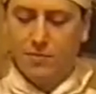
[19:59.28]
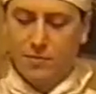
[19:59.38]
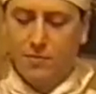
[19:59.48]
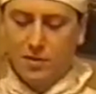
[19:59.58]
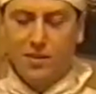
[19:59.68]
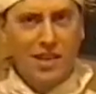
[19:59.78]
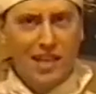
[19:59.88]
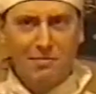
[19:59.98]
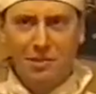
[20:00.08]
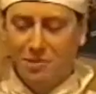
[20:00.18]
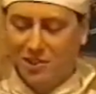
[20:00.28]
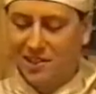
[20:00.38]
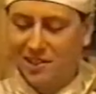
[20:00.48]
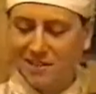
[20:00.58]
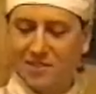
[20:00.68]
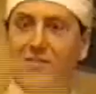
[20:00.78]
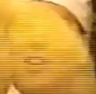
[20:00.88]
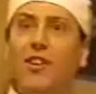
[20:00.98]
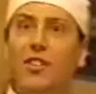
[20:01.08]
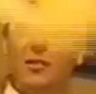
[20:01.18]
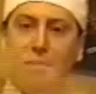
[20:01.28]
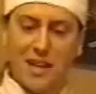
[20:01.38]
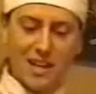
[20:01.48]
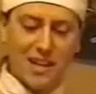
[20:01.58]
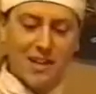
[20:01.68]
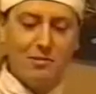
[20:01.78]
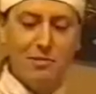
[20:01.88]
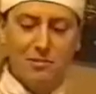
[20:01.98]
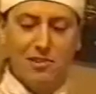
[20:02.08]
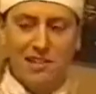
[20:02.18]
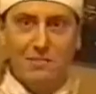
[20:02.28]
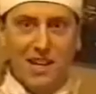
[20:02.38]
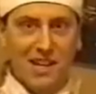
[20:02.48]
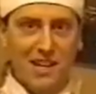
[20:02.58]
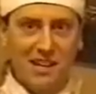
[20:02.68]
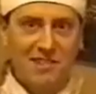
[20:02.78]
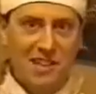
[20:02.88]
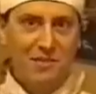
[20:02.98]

There's me watching a screen rather than Pancake. Always watch your Pancake when you're flicking